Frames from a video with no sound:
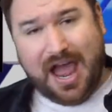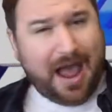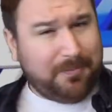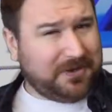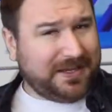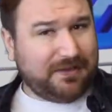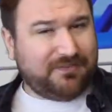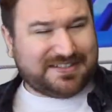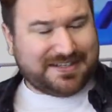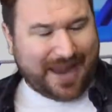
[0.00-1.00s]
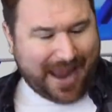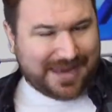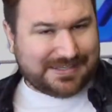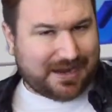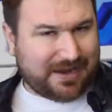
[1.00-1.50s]
I'm going to give this an
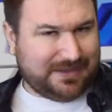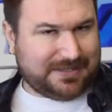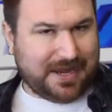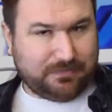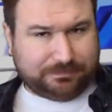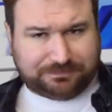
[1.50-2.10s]
8 out of 10.